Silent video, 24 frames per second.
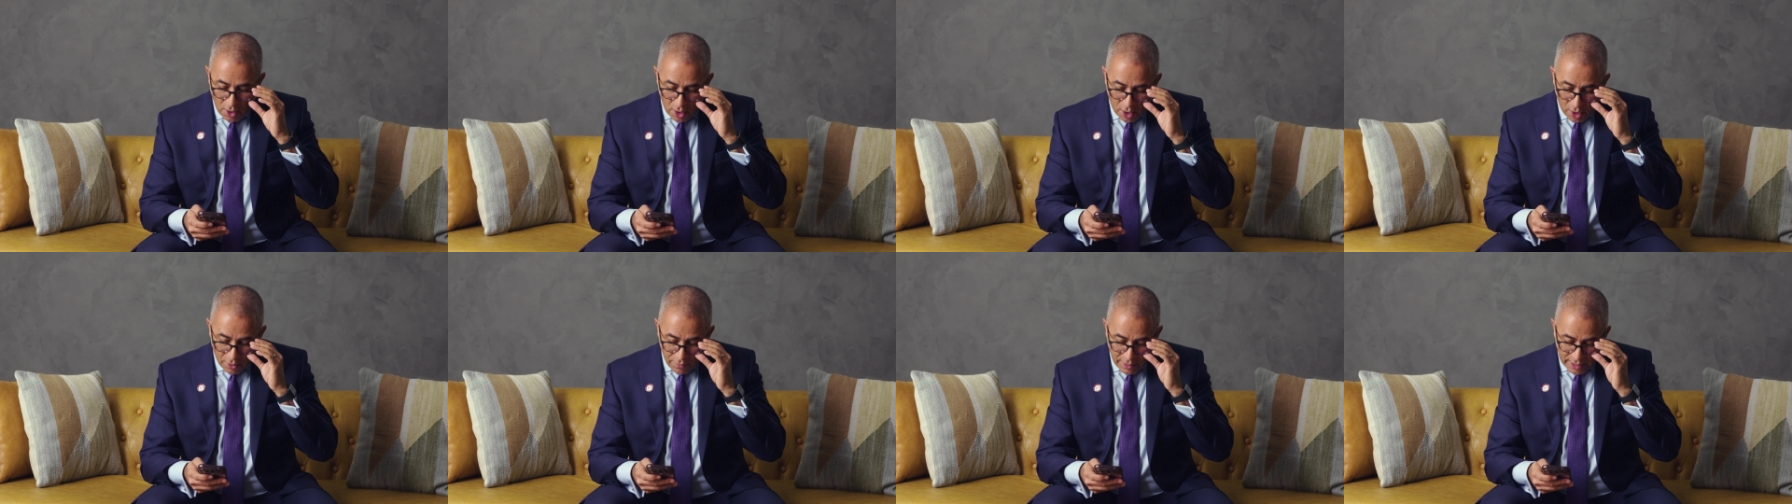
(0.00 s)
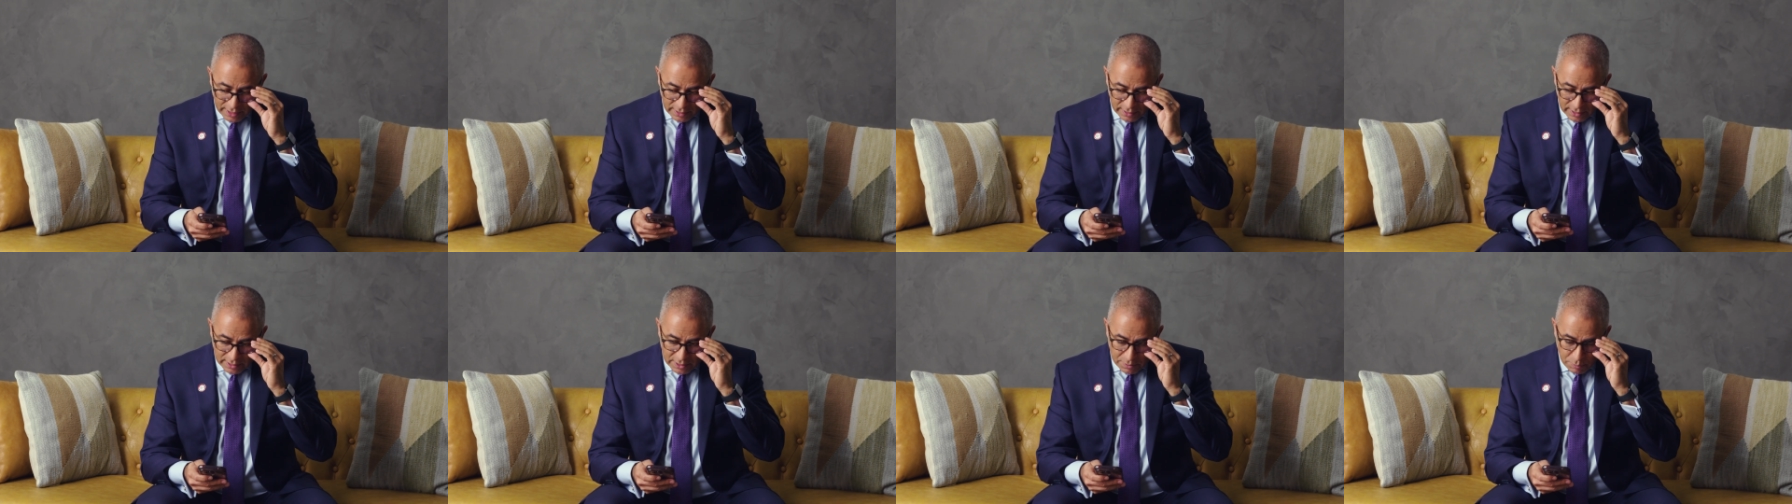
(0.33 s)
All
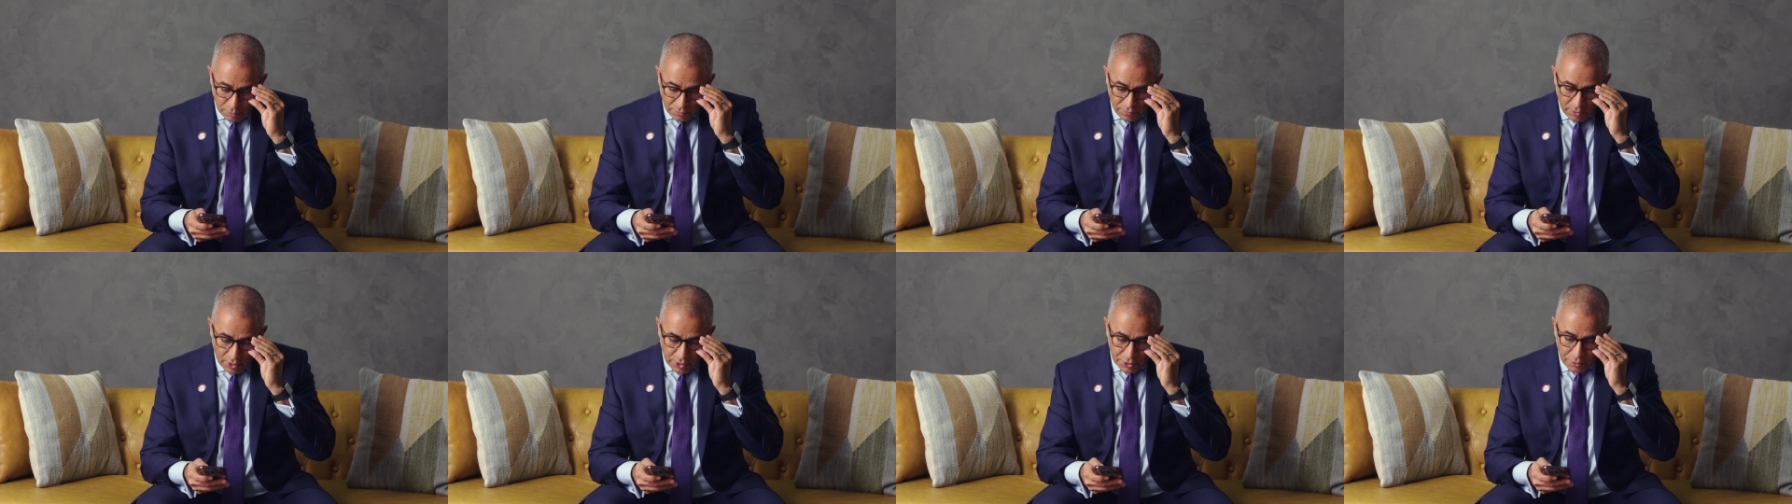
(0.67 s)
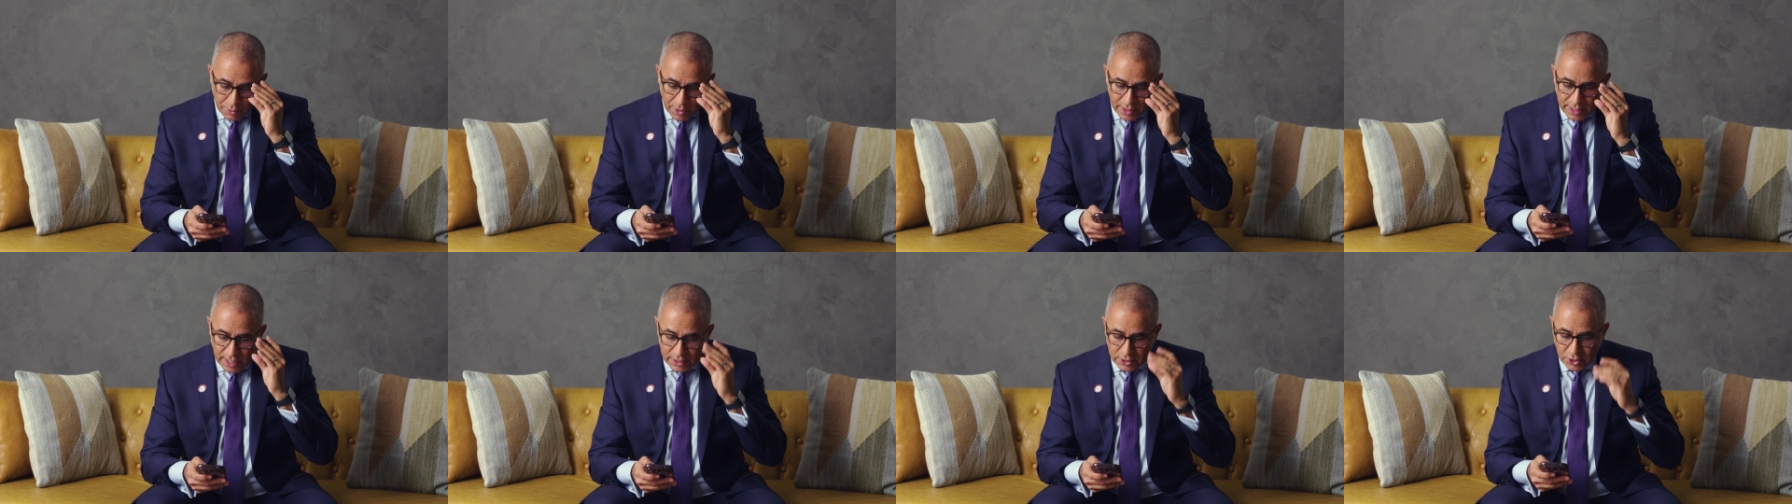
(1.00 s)
right, let's move on
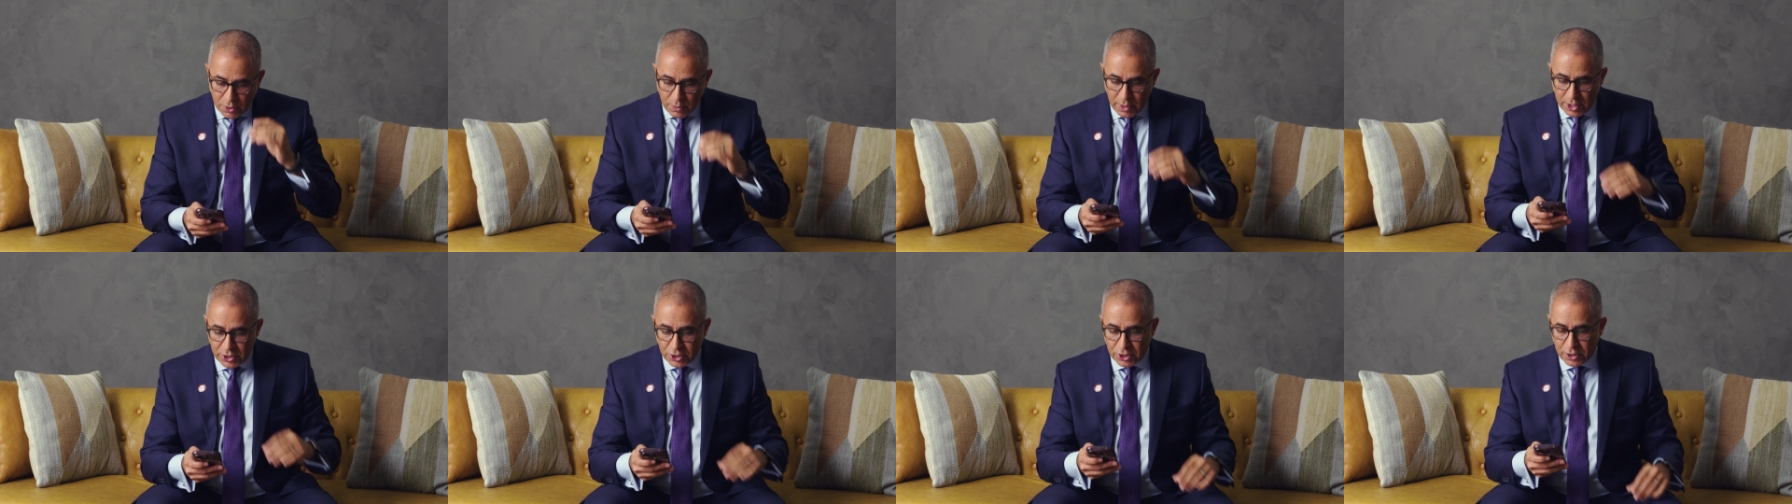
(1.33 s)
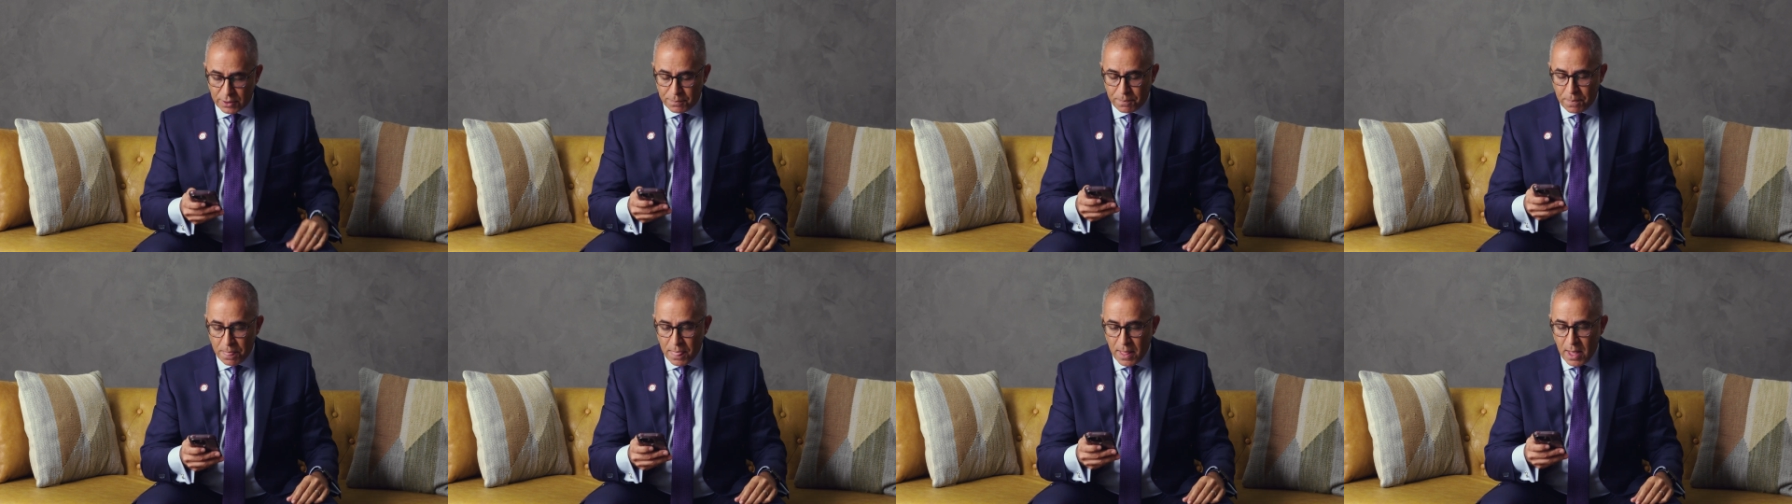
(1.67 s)
to our next question.